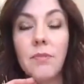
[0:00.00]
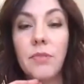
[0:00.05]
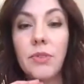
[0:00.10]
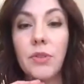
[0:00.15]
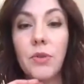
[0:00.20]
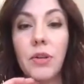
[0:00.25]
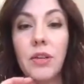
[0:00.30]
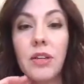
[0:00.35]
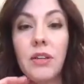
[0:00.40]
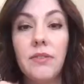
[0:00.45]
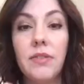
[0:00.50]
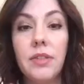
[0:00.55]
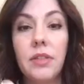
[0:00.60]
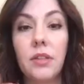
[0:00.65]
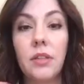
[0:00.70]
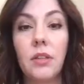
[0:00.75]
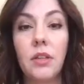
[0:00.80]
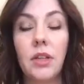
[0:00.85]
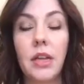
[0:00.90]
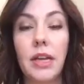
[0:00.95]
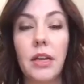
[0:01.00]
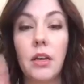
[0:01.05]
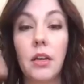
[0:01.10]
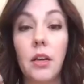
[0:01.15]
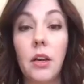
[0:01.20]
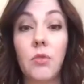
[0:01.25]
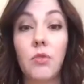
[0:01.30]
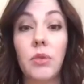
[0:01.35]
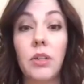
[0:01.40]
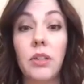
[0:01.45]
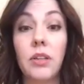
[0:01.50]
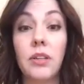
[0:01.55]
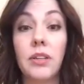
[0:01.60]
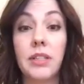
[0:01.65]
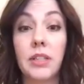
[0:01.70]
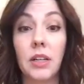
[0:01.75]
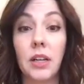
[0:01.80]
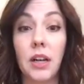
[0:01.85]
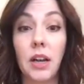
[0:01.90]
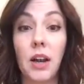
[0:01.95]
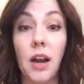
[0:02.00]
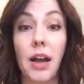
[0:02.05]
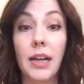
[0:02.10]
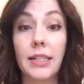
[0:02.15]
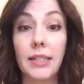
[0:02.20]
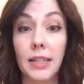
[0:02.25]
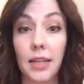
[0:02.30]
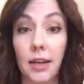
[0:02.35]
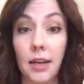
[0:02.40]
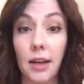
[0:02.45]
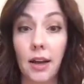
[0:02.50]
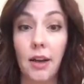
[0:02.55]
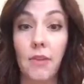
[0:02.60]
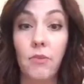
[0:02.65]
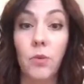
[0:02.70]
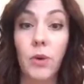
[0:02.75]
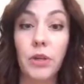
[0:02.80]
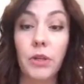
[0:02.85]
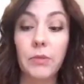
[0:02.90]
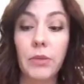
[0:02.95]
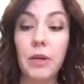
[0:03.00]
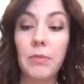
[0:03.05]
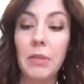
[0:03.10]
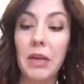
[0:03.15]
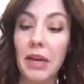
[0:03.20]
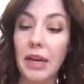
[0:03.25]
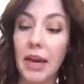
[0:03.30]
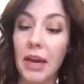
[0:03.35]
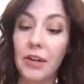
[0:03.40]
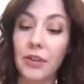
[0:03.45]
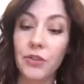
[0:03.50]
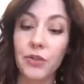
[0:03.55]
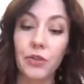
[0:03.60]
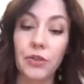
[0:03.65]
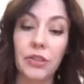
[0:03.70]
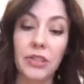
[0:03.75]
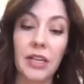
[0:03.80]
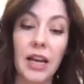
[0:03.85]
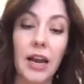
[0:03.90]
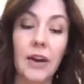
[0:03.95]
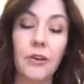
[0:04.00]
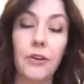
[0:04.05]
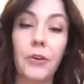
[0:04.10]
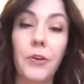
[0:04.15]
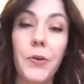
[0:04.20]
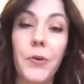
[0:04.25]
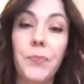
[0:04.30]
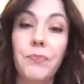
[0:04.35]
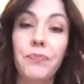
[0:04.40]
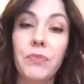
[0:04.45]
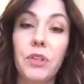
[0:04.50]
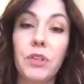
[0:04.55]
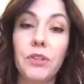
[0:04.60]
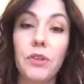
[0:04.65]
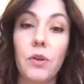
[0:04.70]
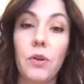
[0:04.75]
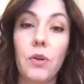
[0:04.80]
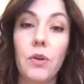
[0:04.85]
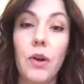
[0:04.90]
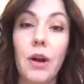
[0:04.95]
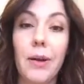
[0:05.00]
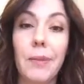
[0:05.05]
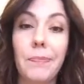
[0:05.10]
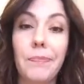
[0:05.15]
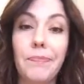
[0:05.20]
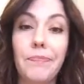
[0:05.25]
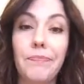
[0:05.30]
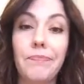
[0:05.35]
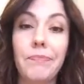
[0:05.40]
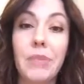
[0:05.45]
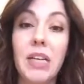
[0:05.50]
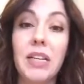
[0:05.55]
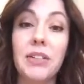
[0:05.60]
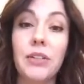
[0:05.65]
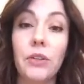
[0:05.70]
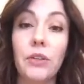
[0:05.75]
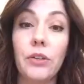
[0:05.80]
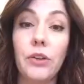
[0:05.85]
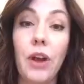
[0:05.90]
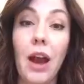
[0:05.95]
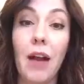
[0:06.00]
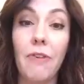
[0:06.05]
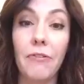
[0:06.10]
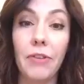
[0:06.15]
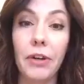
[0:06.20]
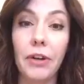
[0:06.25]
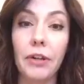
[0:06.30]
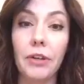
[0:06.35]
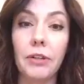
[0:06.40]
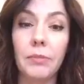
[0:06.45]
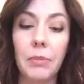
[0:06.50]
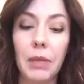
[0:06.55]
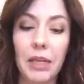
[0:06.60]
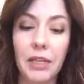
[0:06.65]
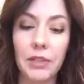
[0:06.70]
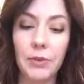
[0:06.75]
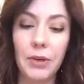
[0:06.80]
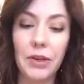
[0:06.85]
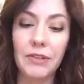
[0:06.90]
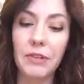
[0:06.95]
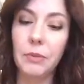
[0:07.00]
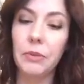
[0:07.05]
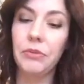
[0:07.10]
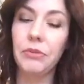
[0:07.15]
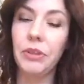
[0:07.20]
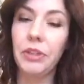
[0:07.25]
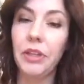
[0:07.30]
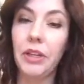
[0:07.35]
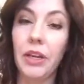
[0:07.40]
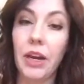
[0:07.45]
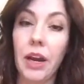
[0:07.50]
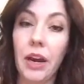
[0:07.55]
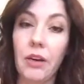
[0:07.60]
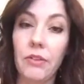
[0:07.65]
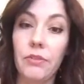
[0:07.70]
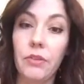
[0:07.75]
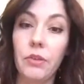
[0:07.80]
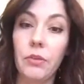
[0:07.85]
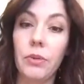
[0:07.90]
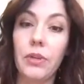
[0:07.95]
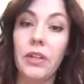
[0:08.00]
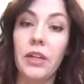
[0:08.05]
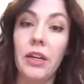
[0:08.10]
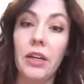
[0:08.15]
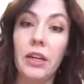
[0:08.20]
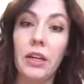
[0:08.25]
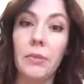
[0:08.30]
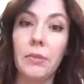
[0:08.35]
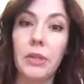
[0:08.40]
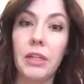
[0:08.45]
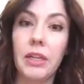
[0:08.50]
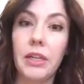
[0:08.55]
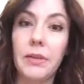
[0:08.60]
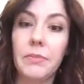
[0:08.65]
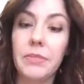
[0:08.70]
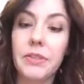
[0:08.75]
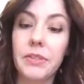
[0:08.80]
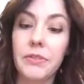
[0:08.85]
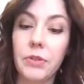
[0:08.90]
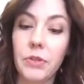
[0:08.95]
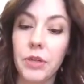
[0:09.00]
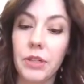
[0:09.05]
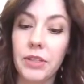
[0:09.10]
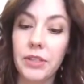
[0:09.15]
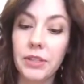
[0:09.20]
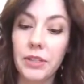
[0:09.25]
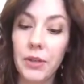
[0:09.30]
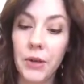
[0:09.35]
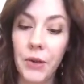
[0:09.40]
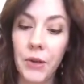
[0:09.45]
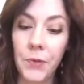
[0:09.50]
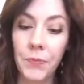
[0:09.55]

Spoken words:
So it gives like a realistic idea of what you might make at a certain title. So based on your effort, because we have to be really careful with income claims, of course.